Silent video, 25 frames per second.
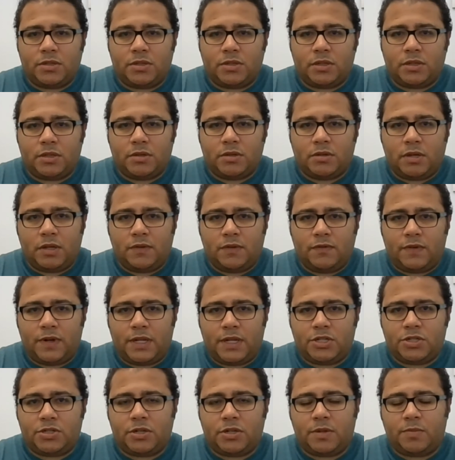
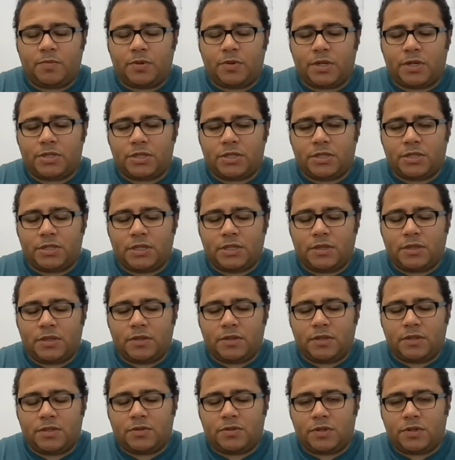inflationary pressures in
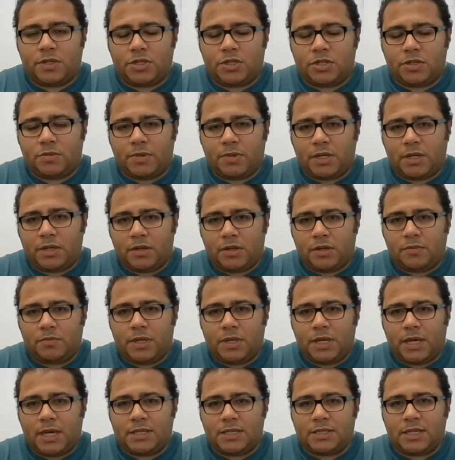this region might not be
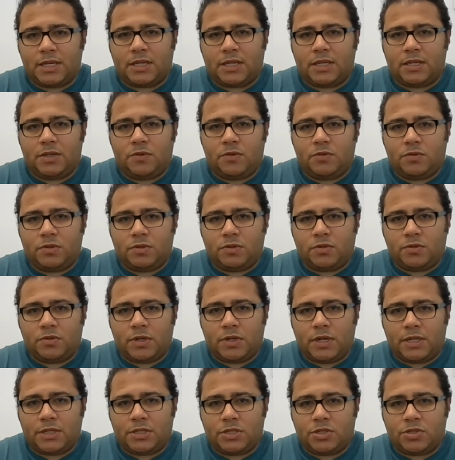as acute or
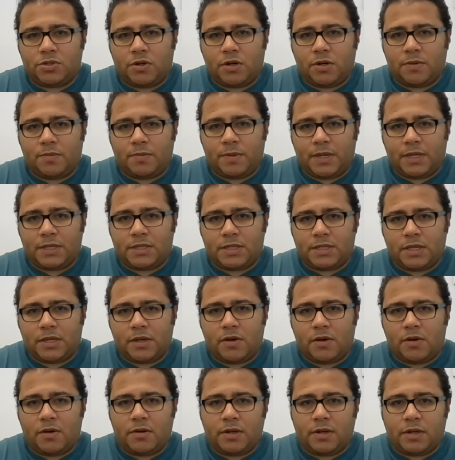as sharp as they
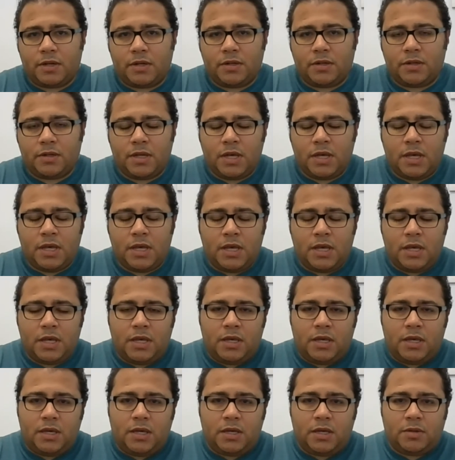are
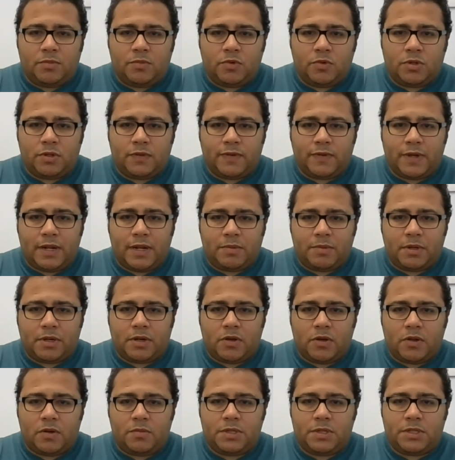in more developed
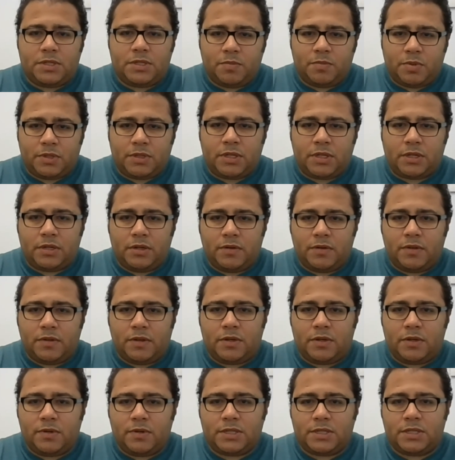economies, in particular the
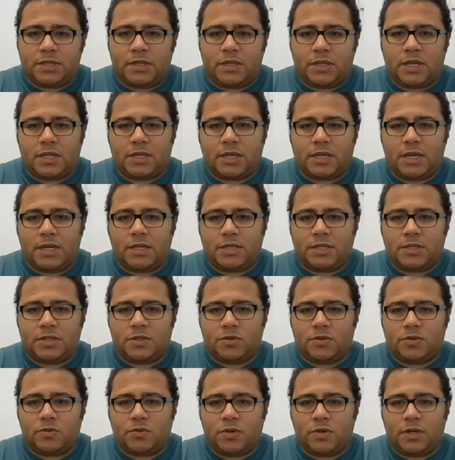US in that case.
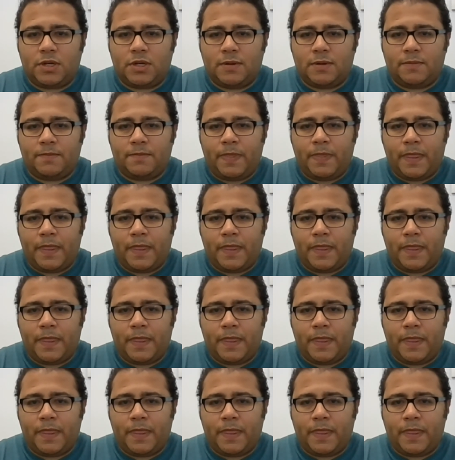So